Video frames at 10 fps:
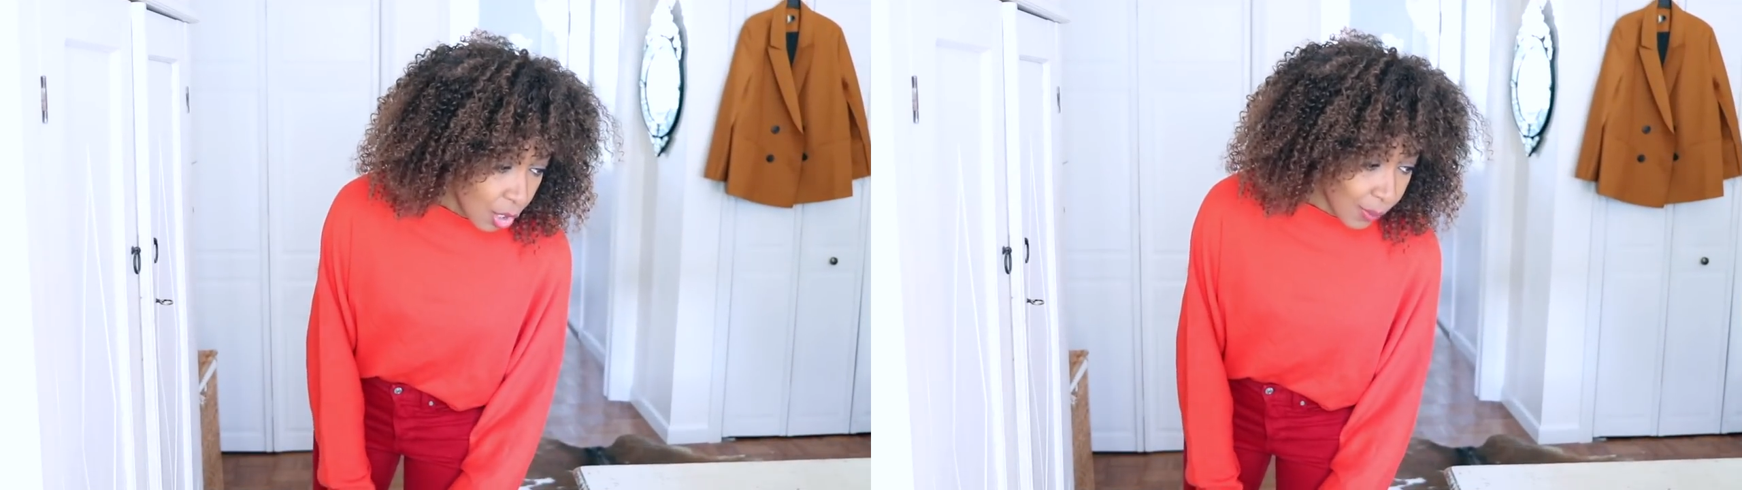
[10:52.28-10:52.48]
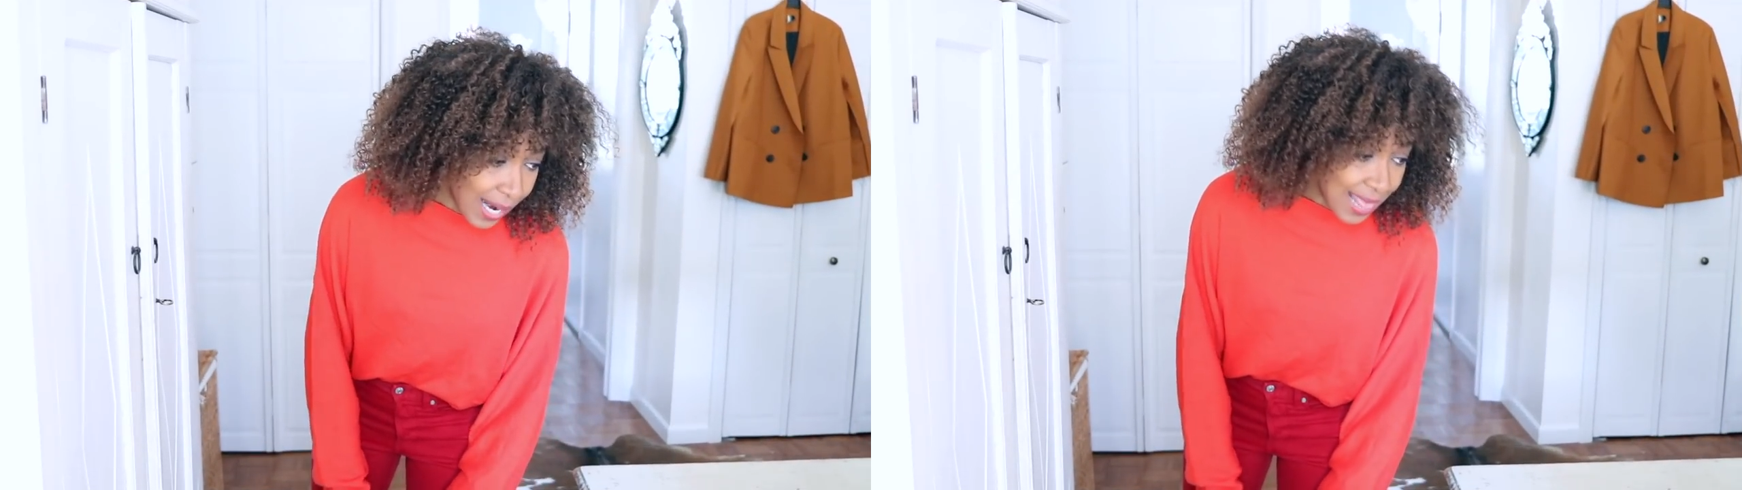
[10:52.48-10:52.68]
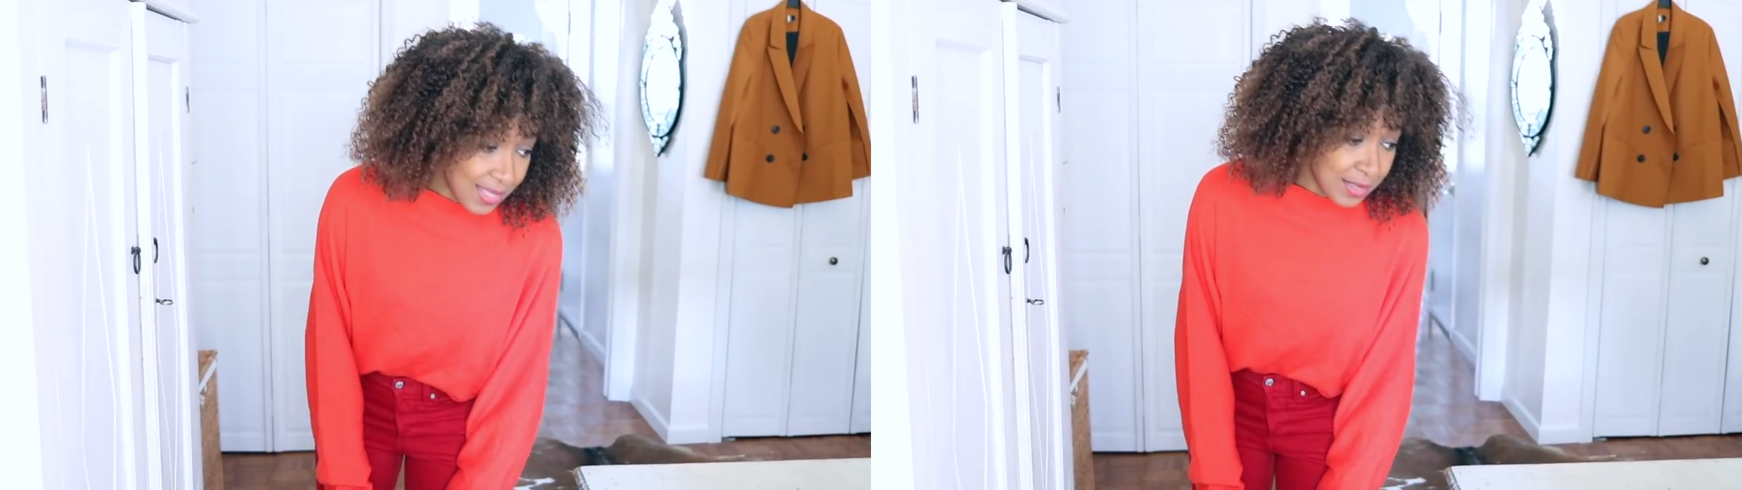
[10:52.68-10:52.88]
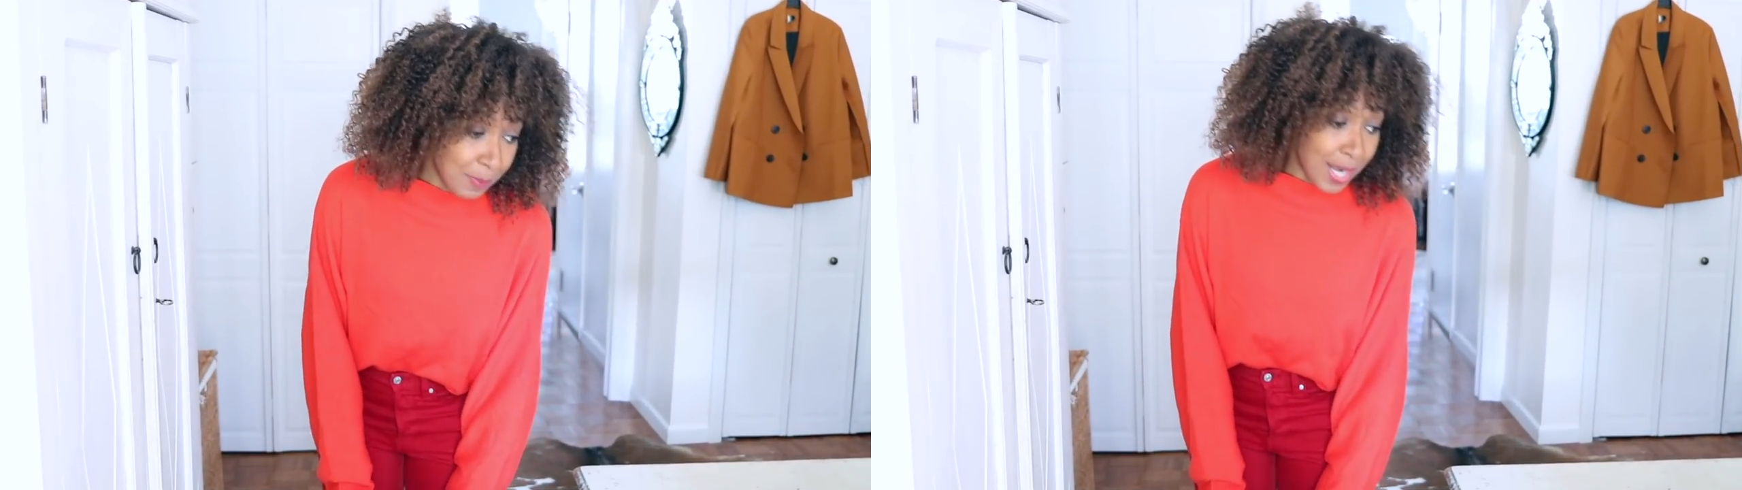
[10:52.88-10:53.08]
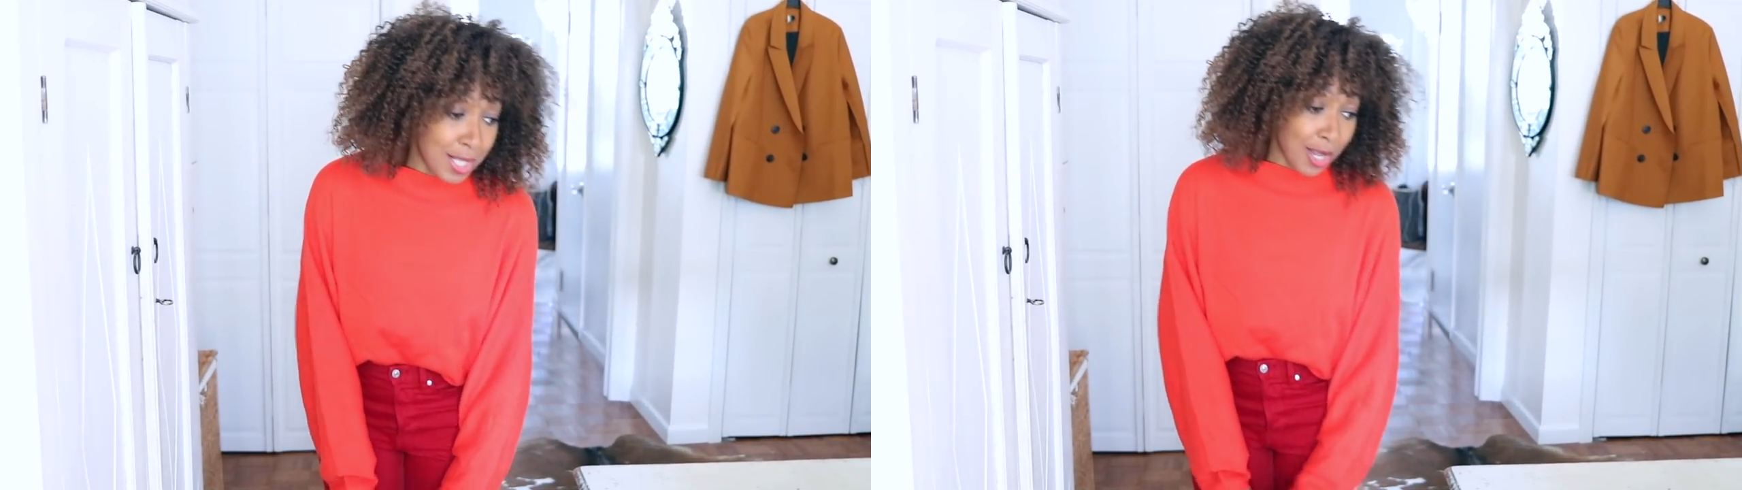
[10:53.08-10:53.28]
All right, and then
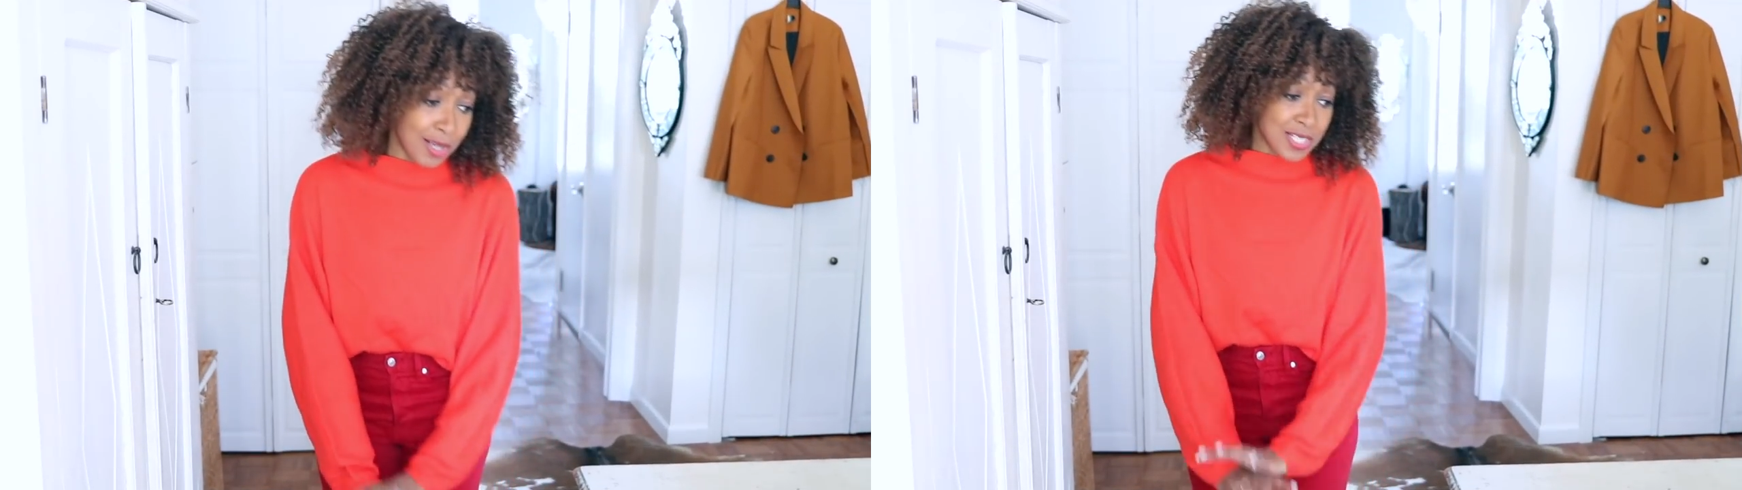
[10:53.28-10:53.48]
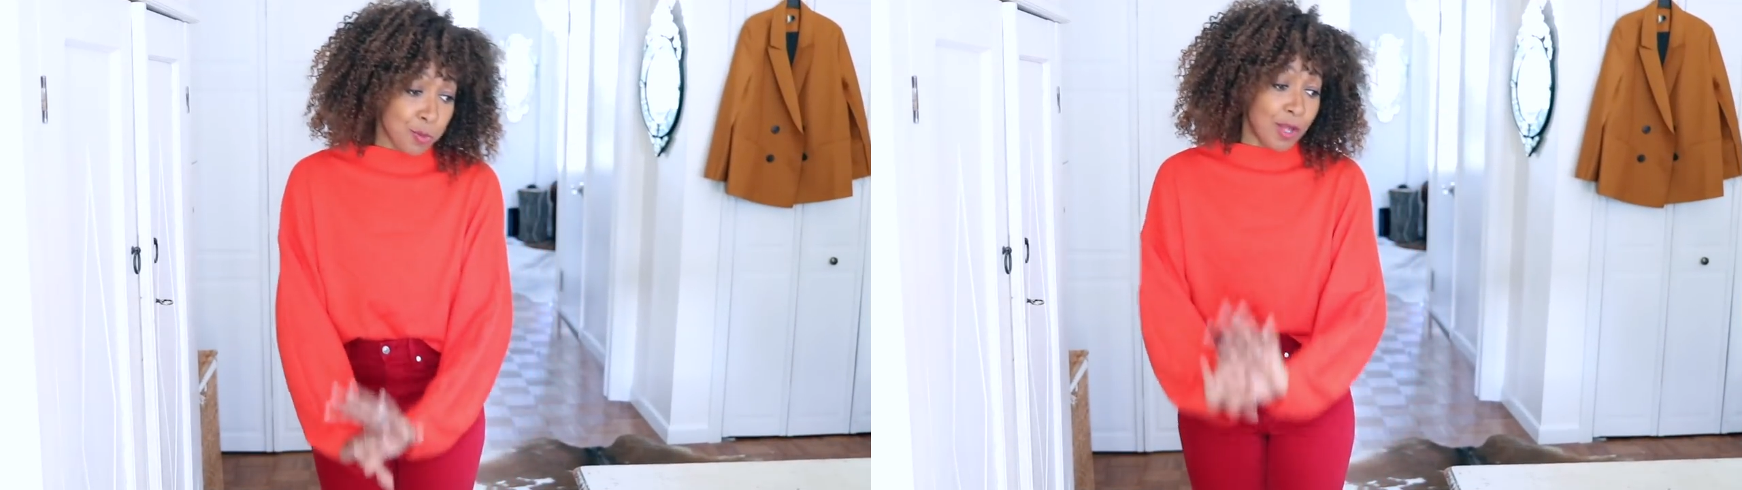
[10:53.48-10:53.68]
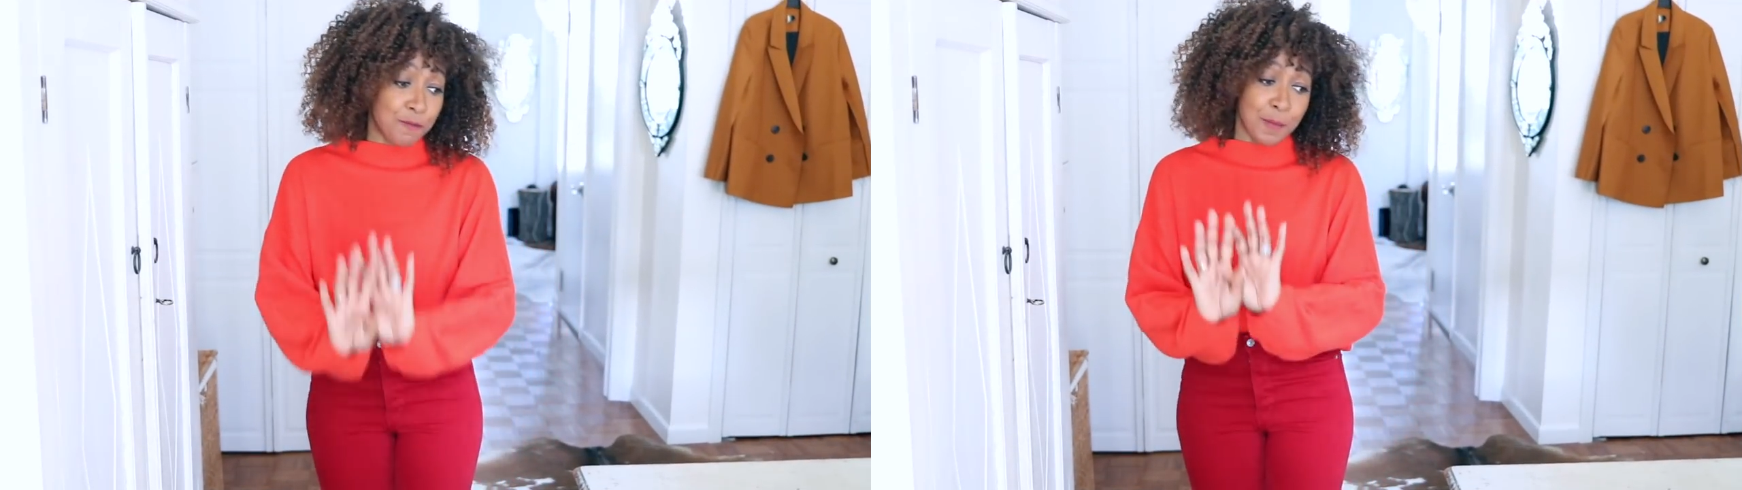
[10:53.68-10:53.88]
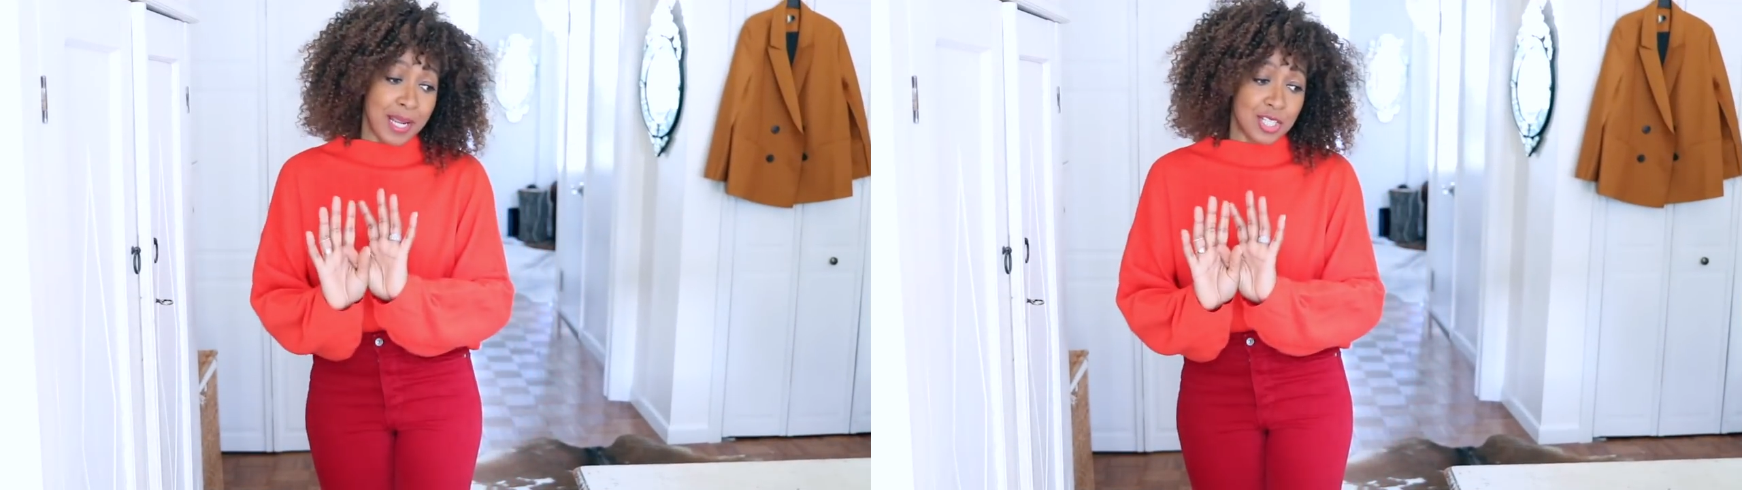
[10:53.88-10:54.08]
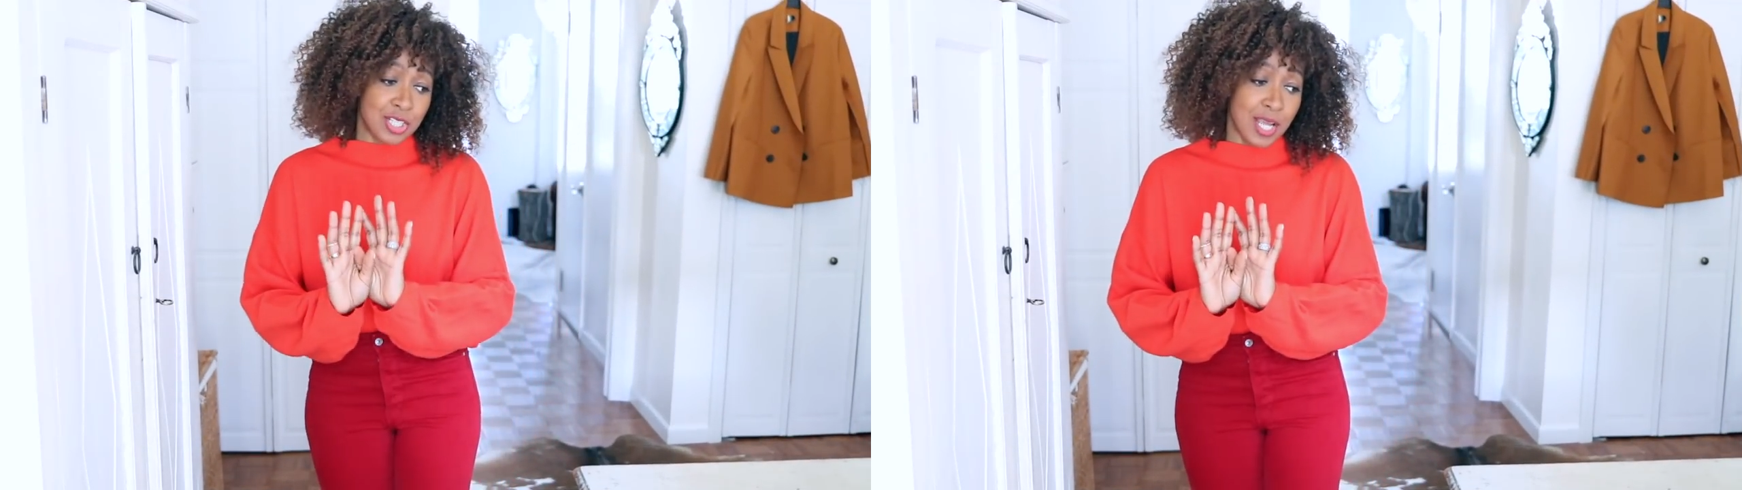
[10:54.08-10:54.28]
my last one from
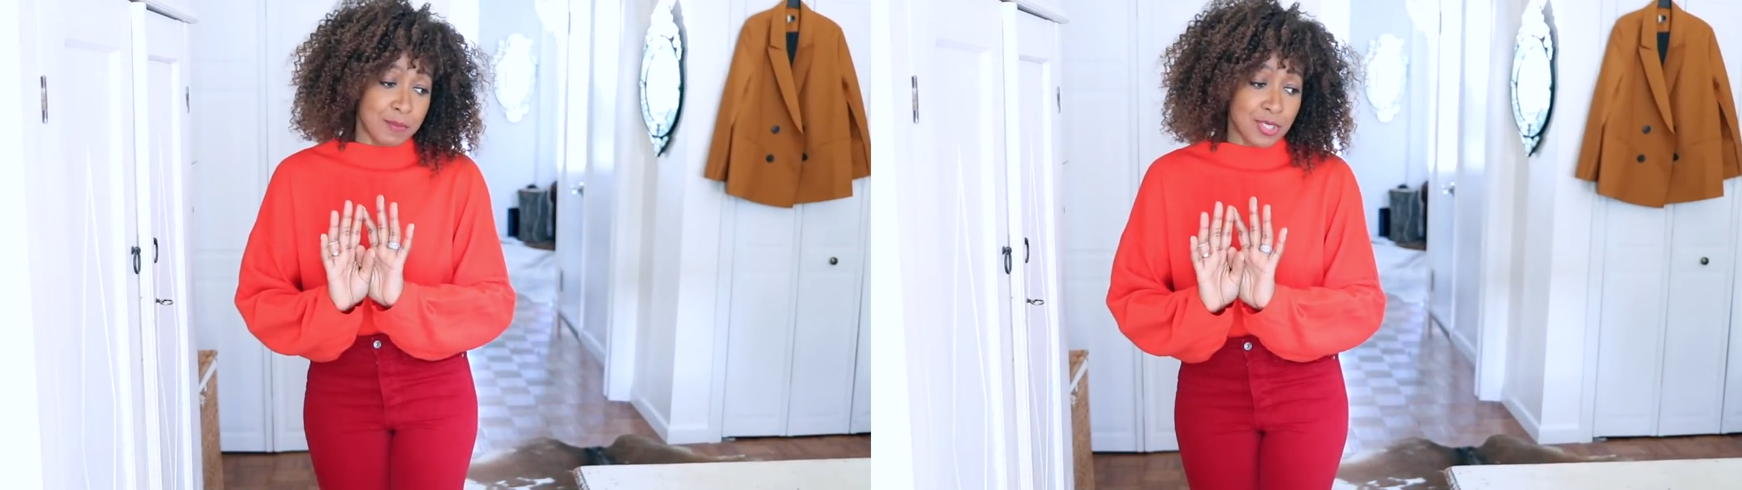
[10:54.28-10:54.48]
H&M,